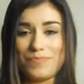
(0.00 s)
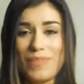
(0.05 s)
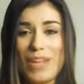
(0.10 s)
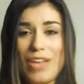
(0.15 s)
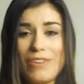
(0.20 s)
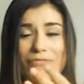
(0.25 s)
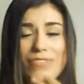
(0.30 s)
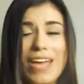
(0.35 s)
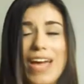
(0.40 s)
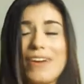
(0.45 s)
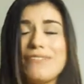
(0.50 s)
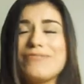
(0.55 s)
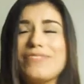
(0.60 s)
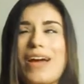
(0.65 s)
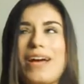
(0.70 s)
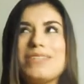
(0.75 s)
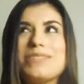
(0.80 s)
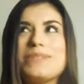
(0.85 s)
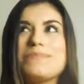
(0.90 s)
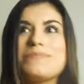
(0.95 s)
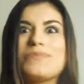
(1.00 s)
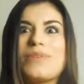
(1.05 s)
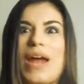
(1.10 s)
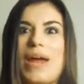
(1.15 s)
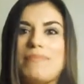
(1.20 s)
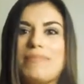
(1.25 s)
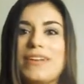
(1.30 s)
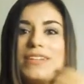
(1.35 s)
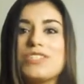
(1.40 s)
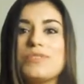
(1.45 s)
If you have not
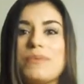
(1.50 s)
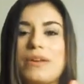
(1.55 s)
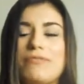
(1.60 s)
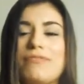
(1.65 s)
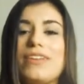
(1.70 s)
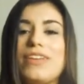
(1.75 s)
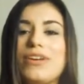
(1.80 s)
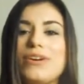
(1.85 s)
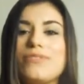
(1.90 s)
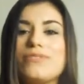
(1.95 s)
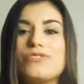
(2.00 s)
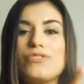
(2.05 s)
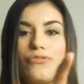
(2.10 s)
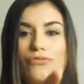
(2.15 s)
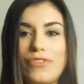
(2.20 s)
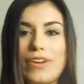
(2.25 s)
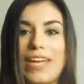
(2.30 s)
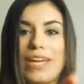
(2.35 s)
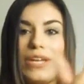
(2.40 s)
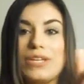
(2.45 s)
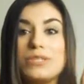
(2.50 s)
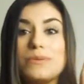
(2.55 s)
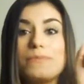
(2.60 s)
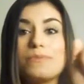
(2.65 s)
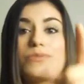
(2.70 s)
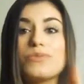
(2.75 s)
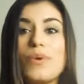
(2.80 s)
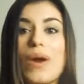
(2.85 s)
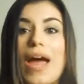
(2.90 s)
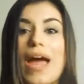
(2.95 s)
subscribed yet to my videos, don't forget to
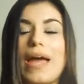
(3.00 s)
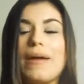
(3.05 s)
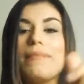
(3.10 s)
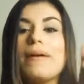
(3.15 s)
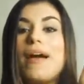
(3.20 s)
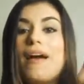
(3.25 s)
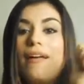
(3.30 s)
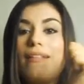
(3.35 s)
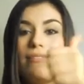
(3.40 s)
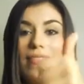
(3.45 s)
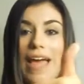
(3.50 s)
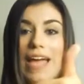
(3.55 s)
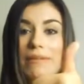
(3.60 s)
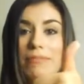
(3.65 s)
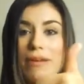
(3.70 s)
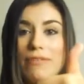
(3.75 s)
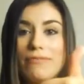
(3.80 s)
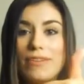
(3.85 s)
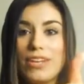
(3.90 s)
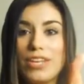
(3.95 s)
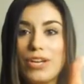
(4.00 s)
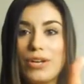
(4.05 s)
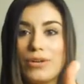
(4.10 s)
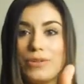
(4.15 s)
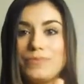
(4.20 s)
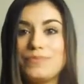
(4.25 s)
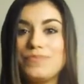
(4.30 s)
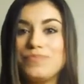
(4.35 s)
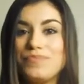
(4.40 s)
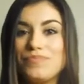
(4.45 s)
subscribe, like my
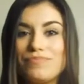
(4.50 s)
video,